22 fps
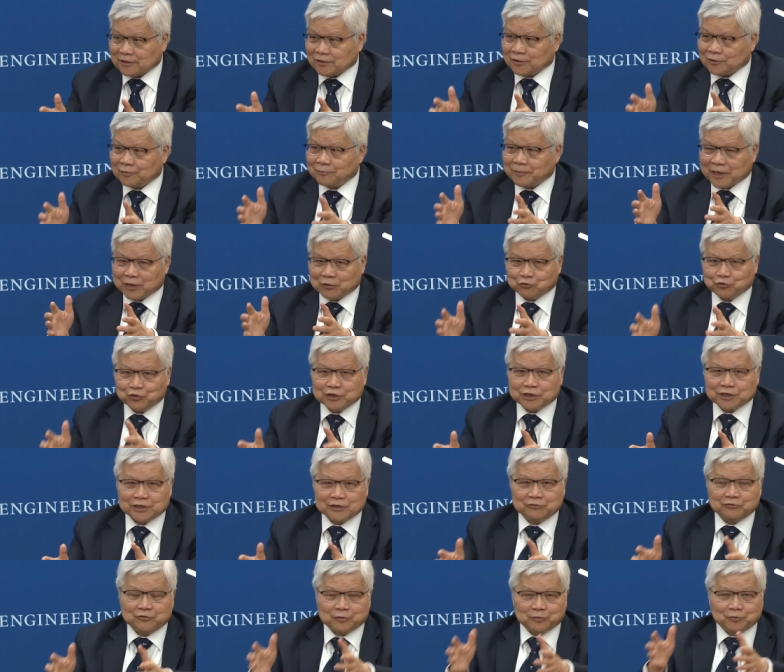on my
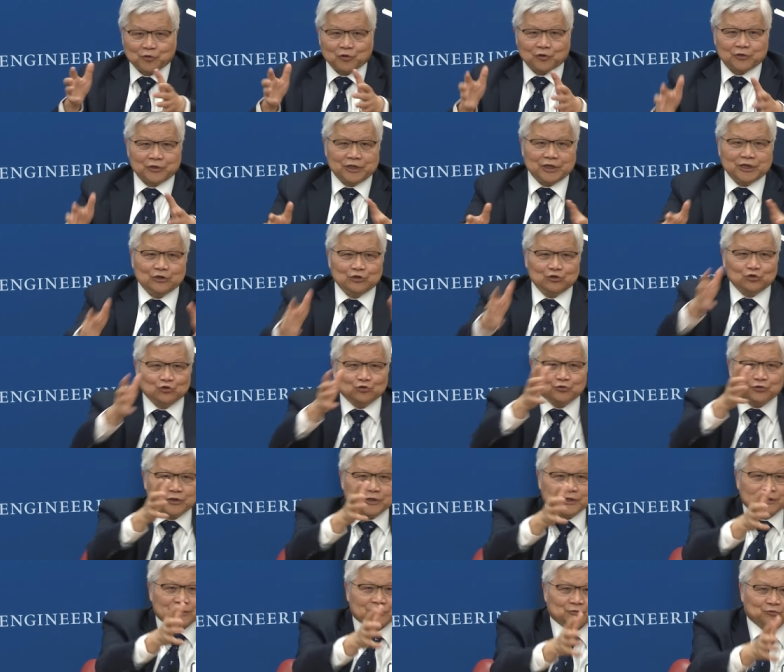weekly report into
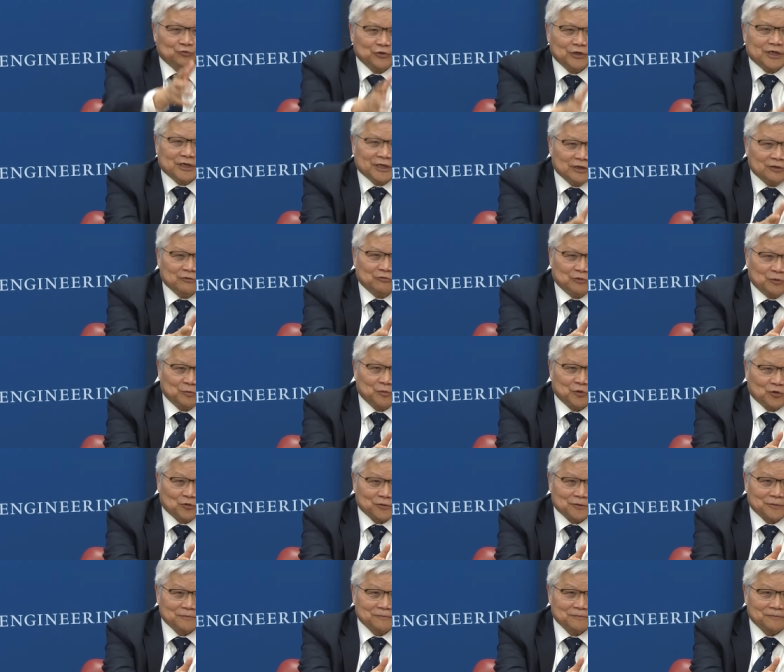his weekly report.